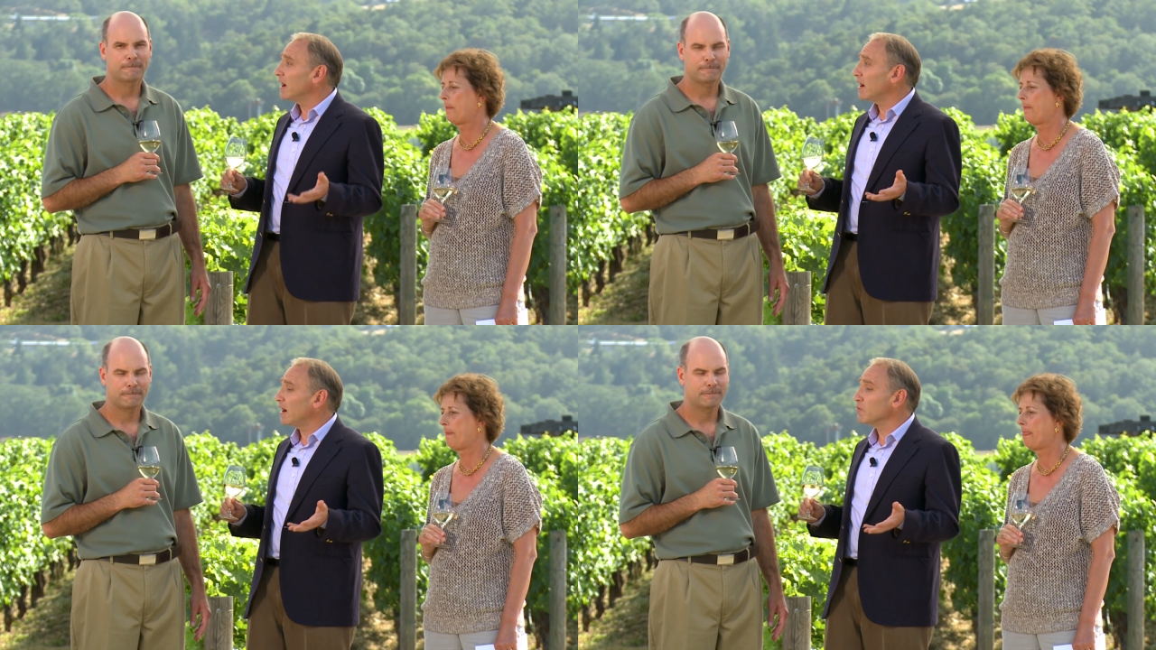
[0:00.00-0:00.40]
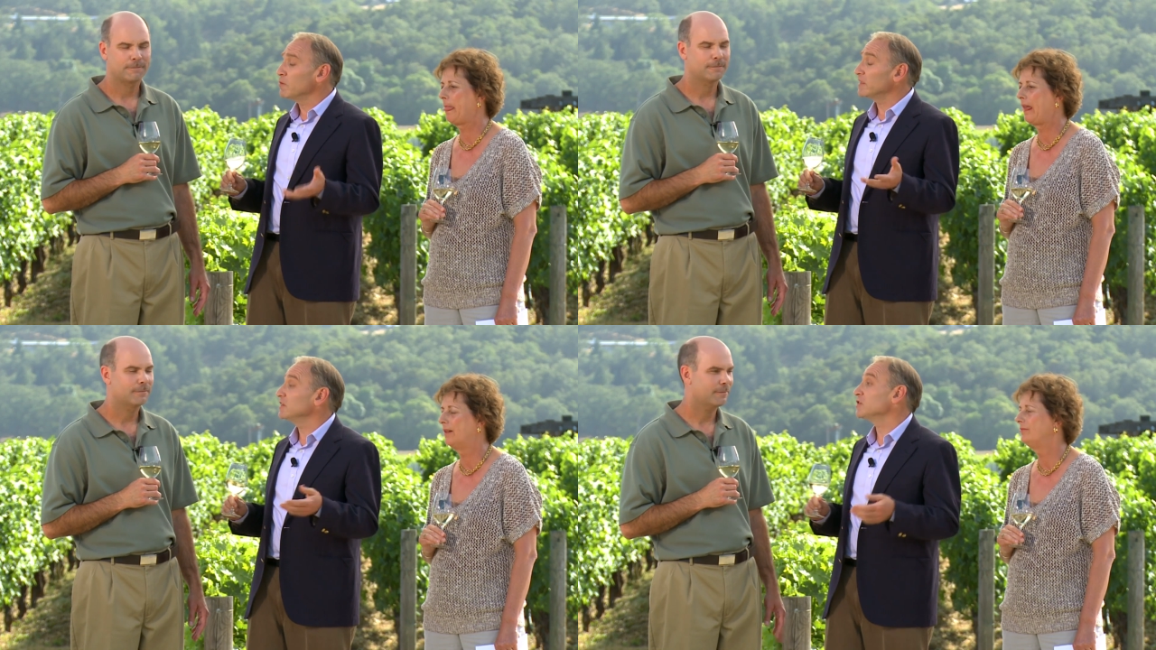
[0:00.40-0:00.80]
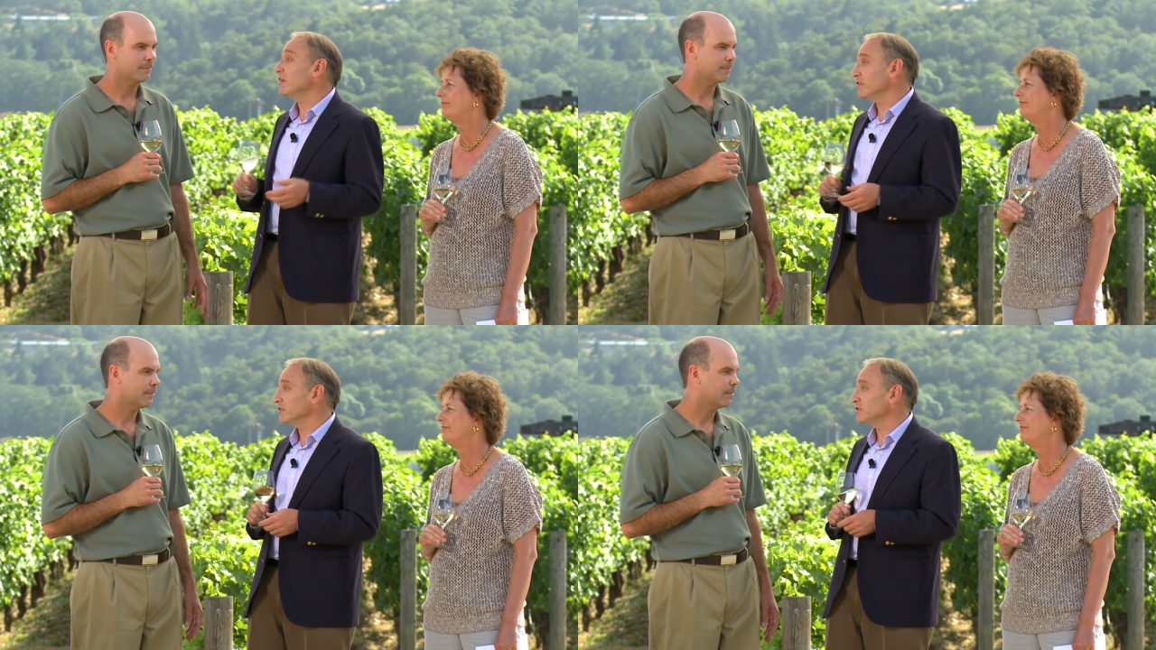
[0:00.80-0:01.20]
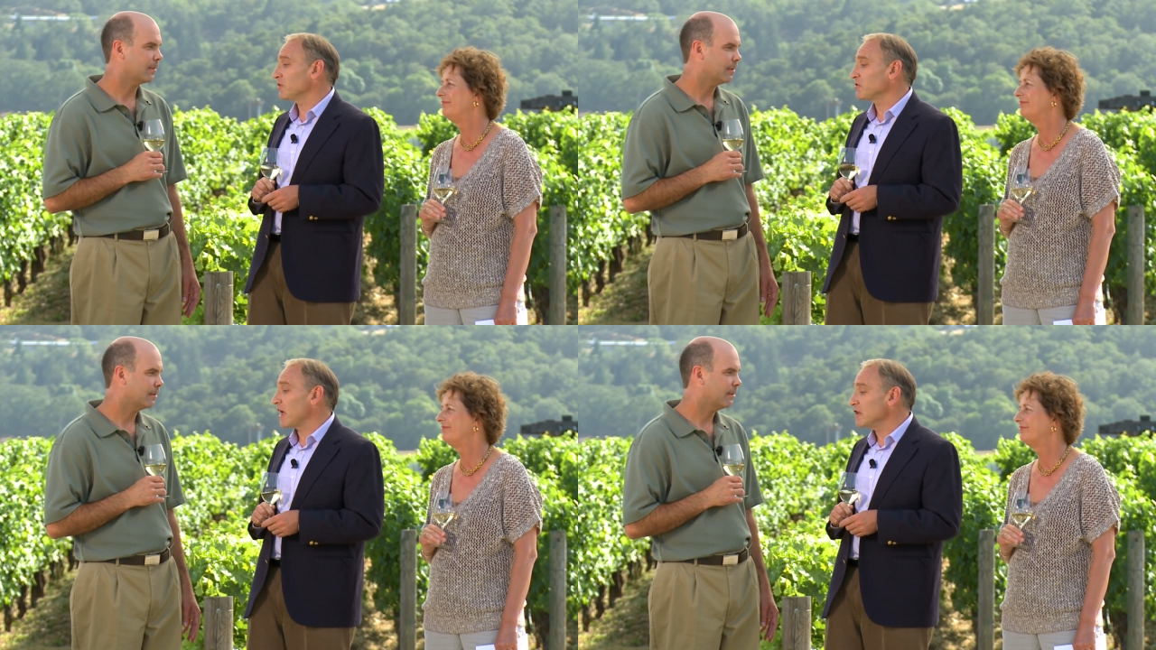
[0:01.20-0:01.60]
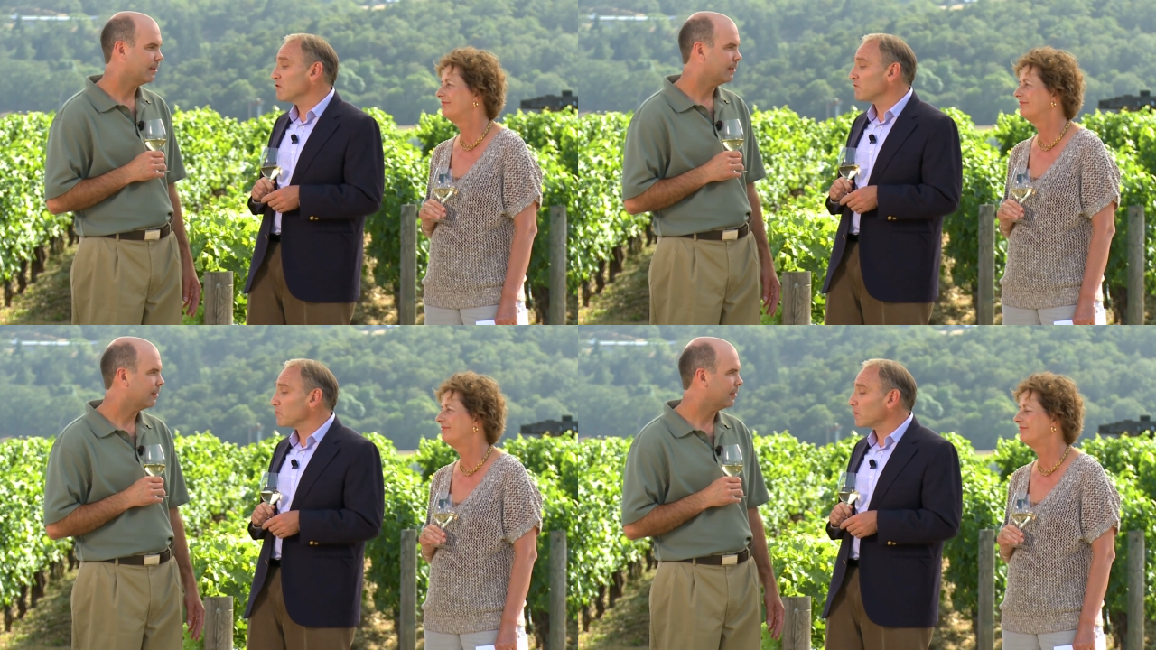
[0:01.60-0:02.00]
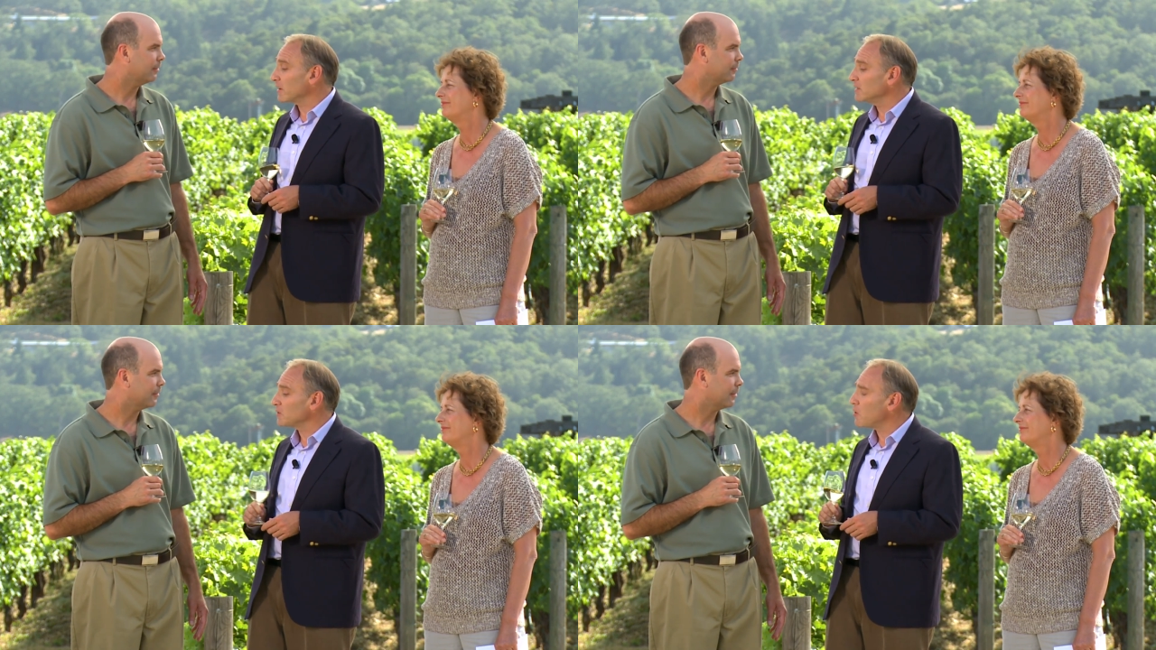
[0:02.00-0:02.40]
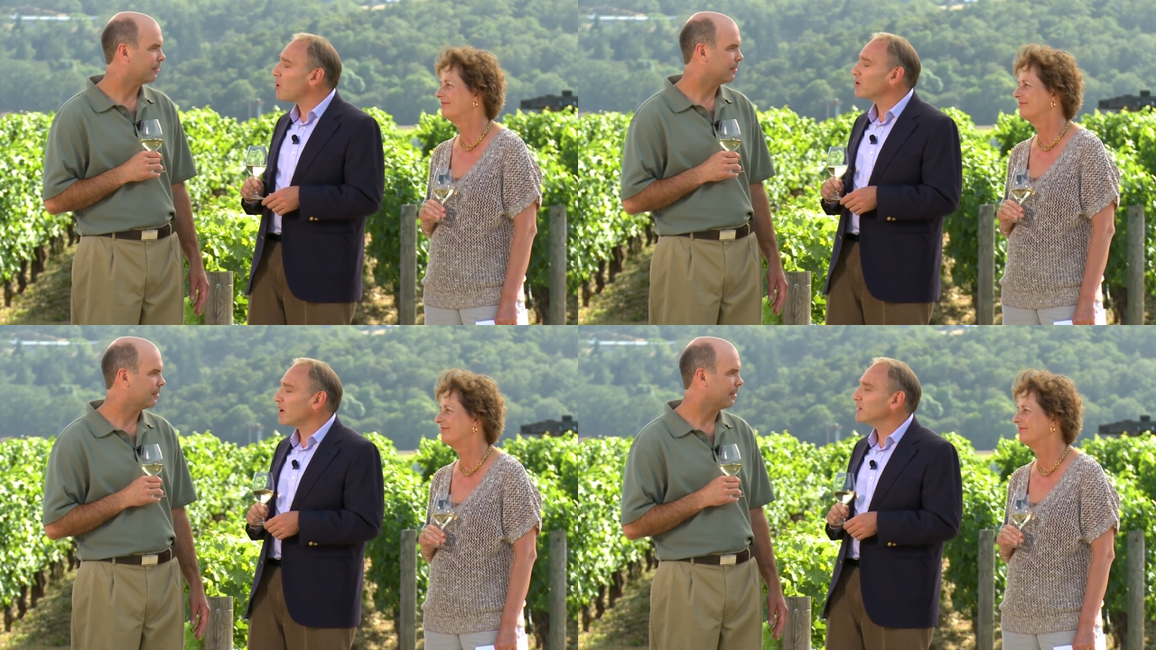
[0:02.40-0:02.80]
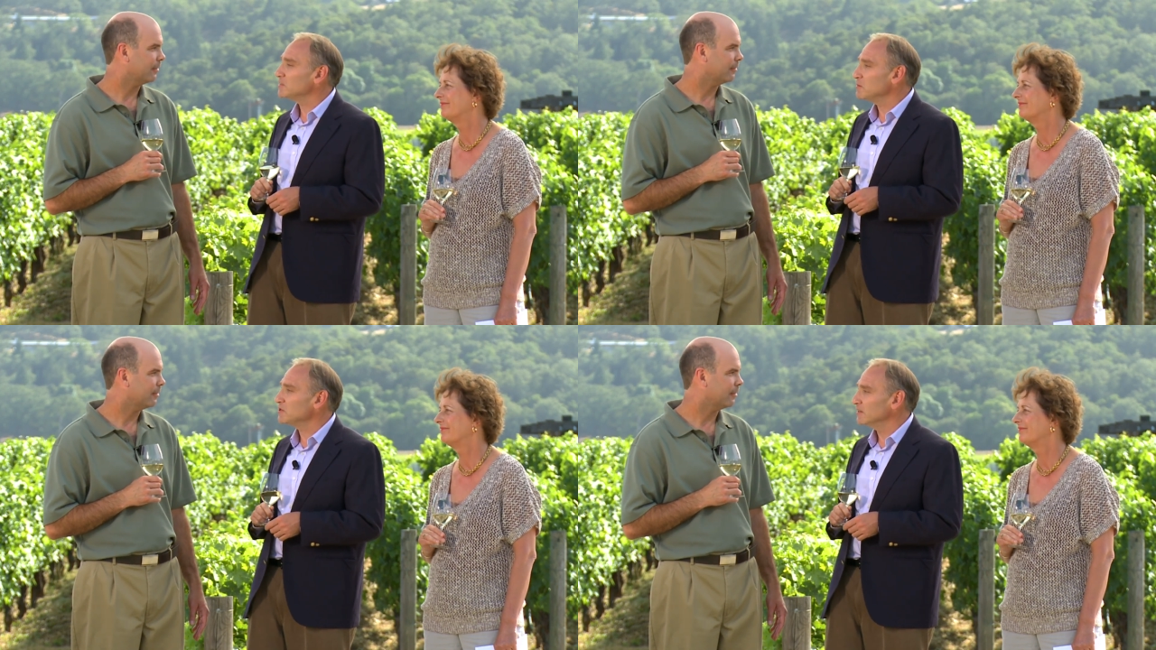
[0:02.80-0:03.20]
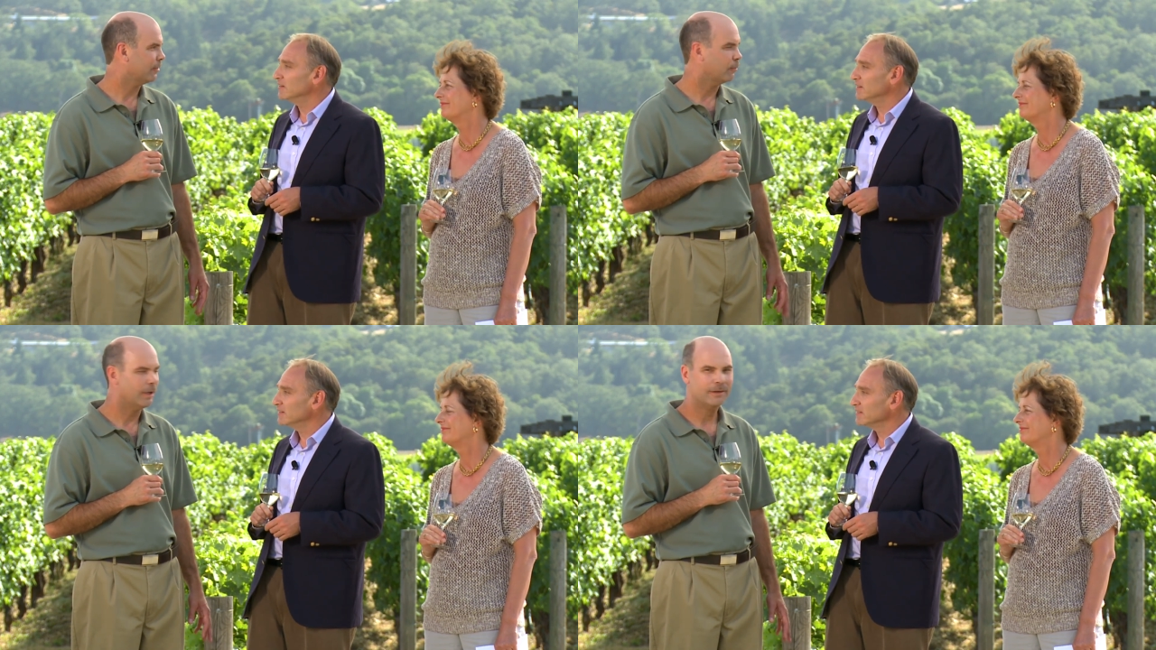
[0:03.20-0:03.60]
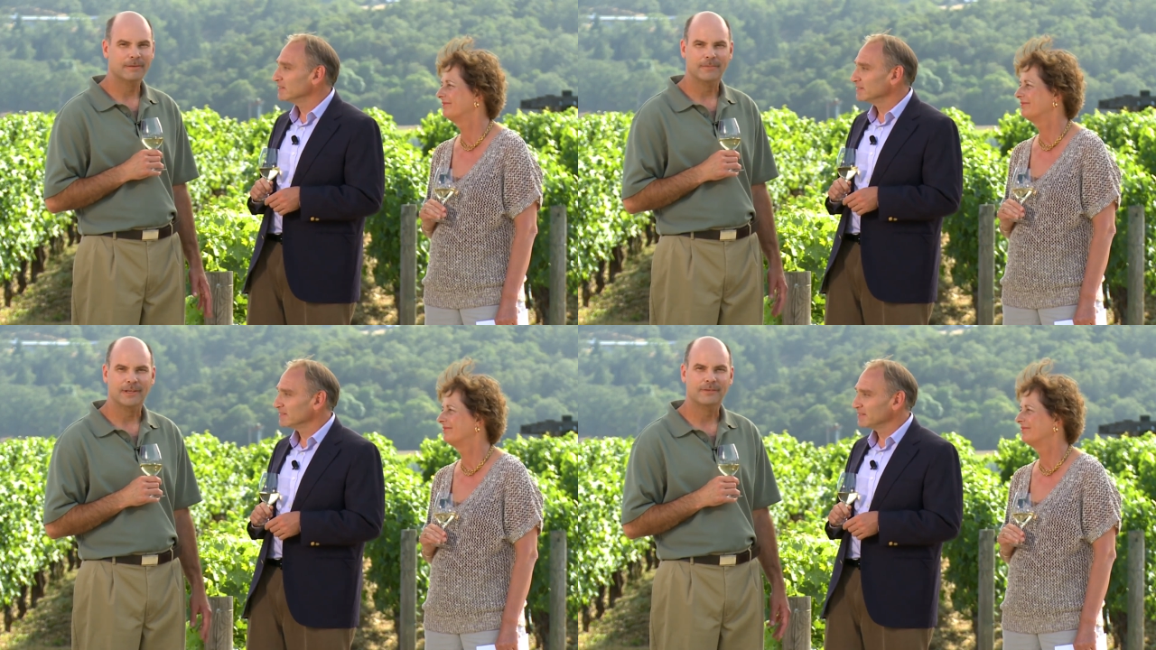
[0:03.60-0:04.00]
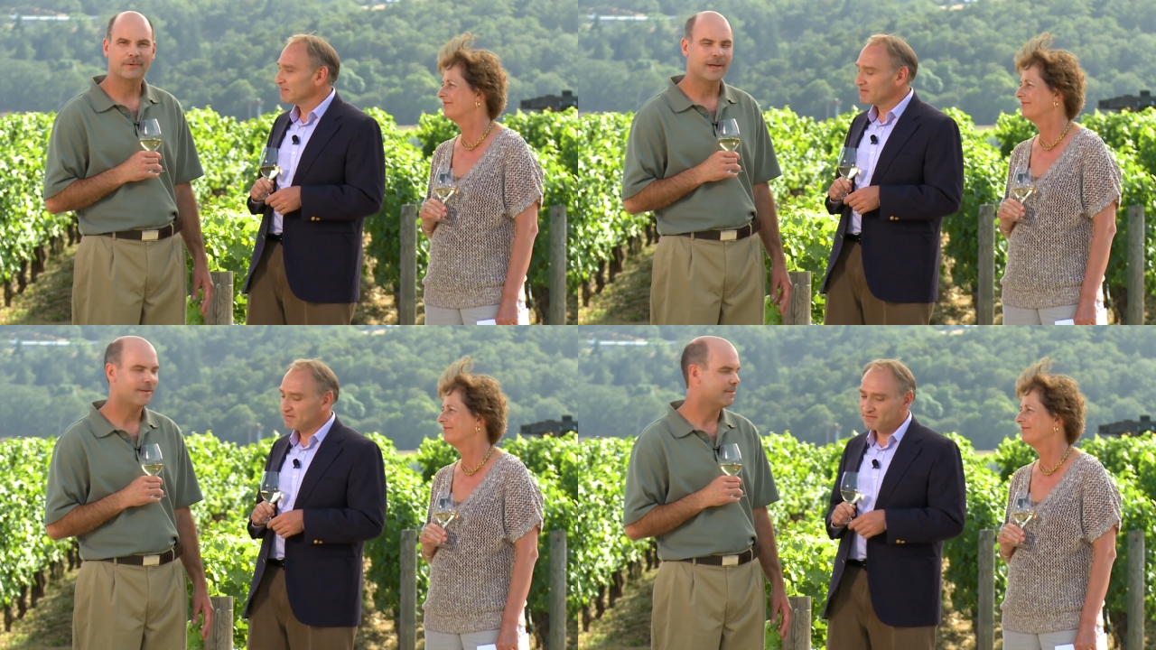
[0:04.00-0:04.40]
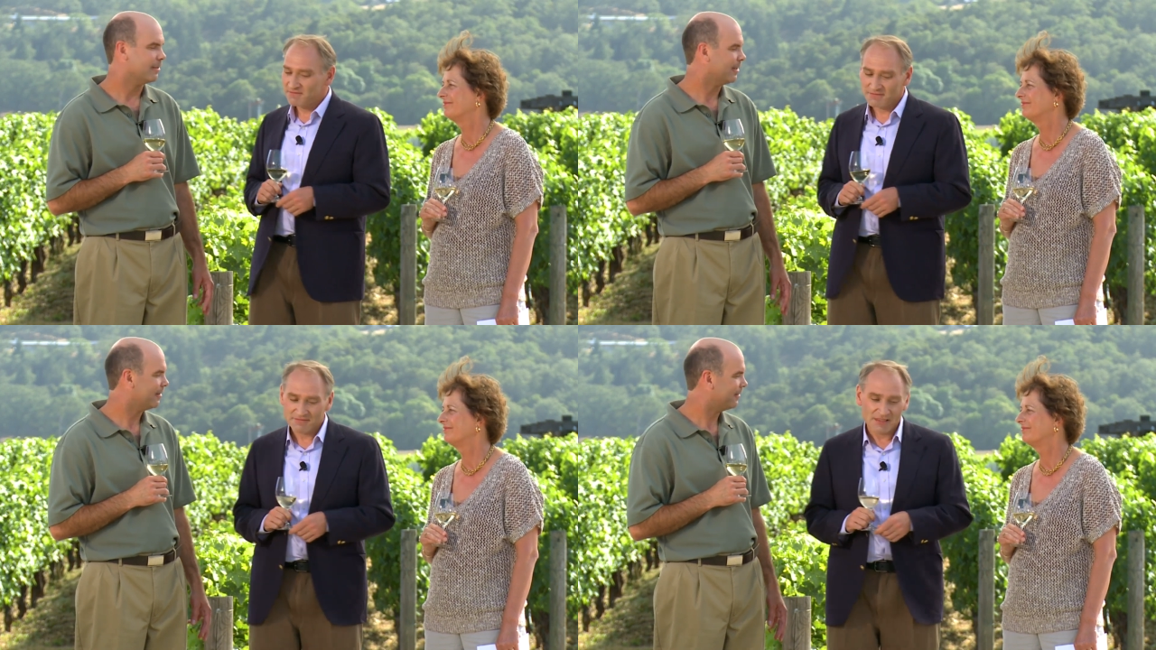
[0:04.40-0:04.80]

Speaker 1: uh, with each other. So thank you for working so hard on his mission. You're welcome. Thanks for having me.